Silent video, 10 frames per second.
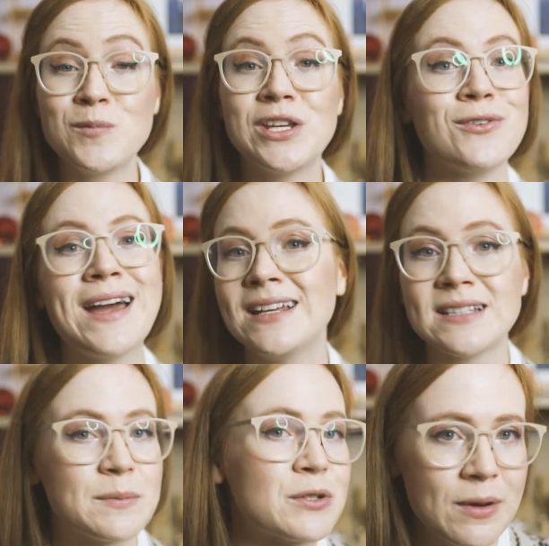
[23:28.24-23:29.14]
you know, any
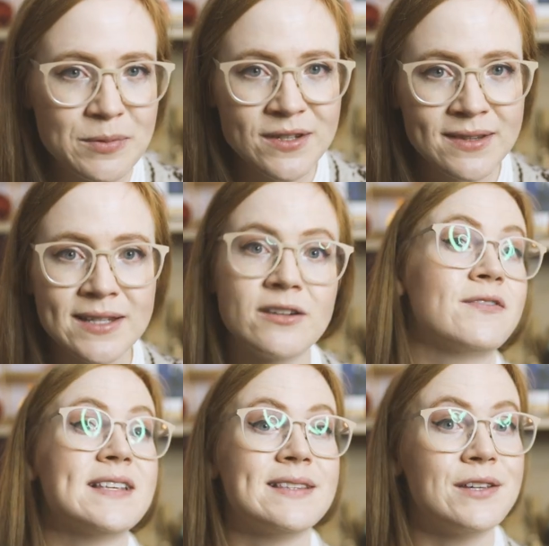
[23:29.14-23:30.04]
subscriptions and
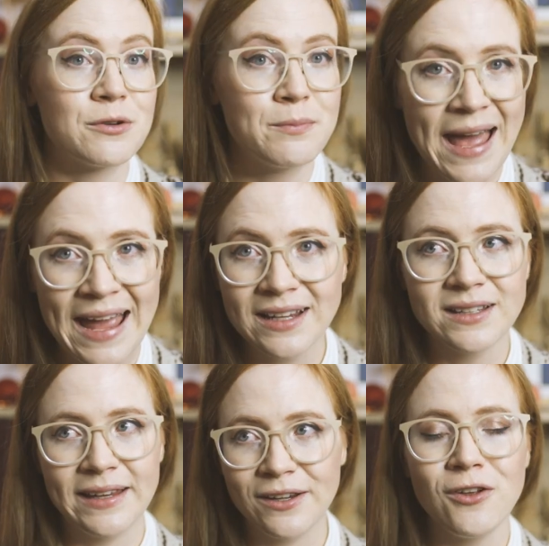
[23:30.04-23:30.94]
obviously your
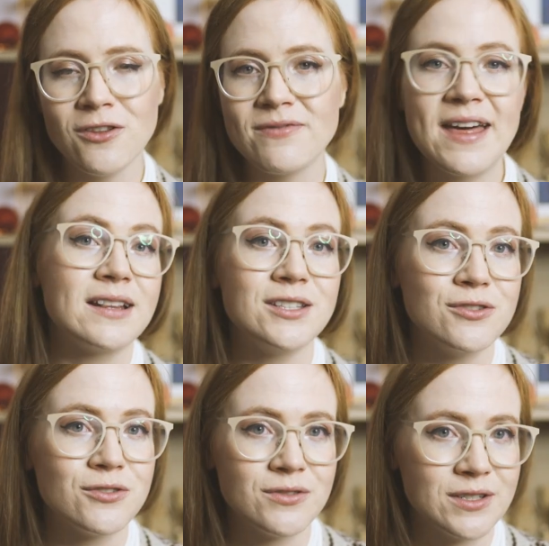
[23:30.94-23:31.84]
bank, like all of that
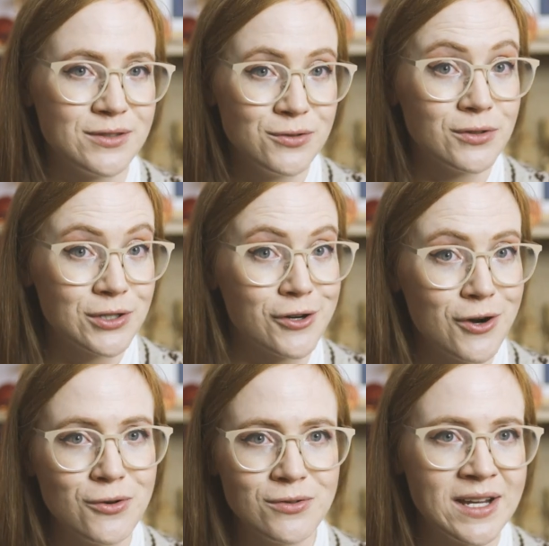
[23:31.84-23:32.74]
you should just do on your
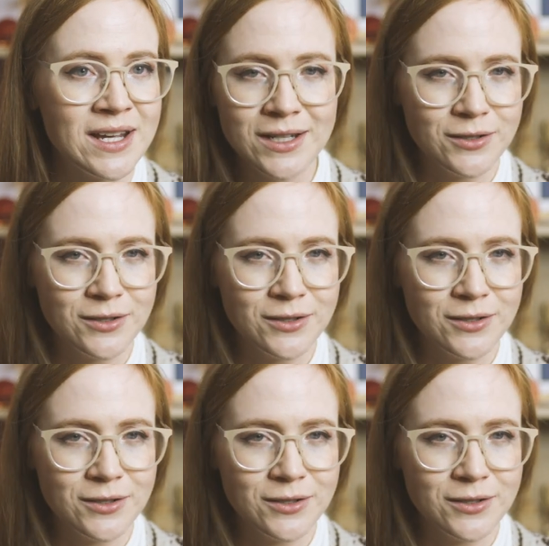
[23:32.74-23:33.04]
own.